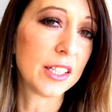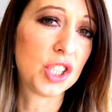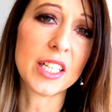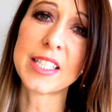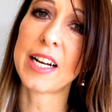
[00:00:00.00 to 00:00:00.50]

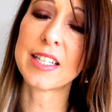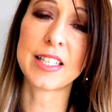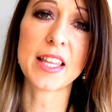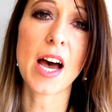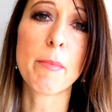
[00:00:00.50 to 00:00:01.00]
Just had to
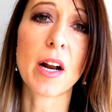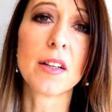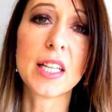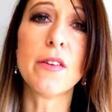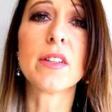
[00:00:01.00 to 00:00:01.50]
say that, but
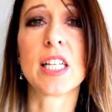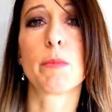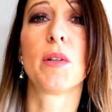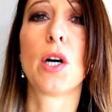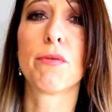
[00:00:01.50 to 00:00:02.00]
I'll leave links
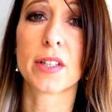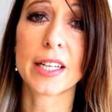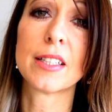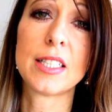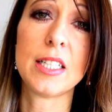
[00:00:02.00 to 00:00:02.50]
below for
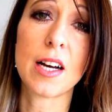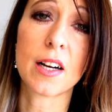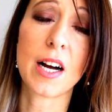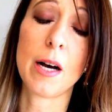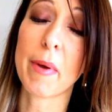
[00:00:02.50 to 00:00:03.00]

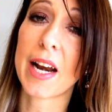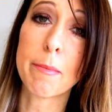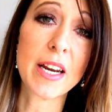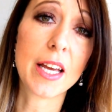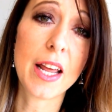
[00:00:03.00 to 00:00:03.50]
getthetea.com, and I
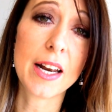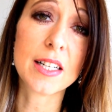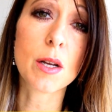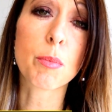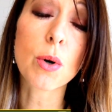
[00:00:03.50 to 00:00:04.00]
mean it, and
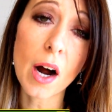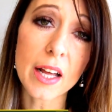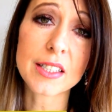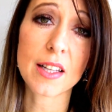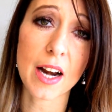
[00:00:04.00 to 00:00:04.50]
it's a
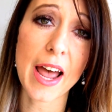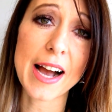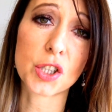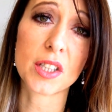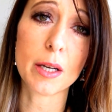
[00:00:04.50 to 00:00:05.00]
product that I
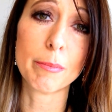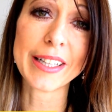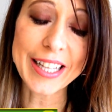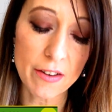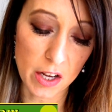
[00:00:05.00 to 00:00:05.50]
actually
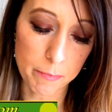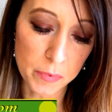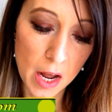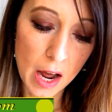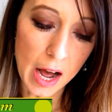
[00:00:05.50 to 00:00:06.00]
believe in.
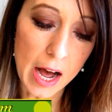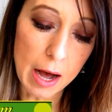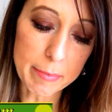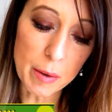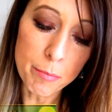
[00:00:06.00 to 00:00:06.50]

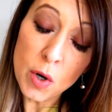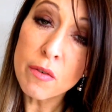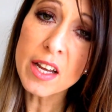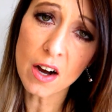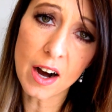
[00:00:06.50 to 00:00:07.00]
But
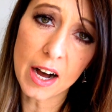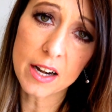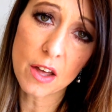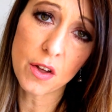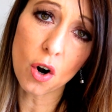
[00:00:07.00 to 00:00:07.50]
moving
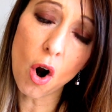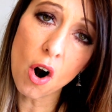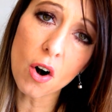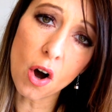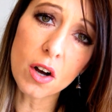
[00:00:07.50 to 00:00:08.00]
on, there
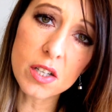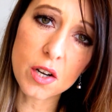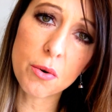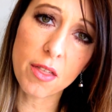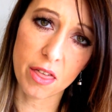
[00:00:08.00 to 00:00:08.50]
are
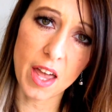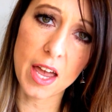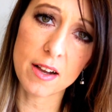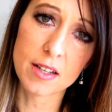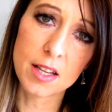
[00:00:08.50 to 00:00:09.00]
also
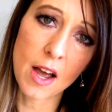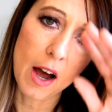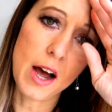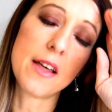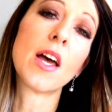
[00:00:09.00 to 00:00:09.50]
things
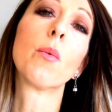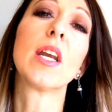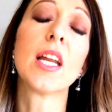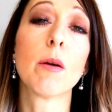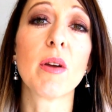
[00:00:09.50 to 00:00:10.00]
that we
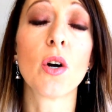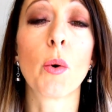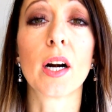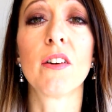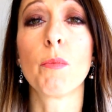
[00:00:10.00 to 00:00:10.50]
need to be
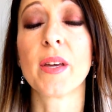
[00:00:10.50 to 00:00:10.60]
aware of,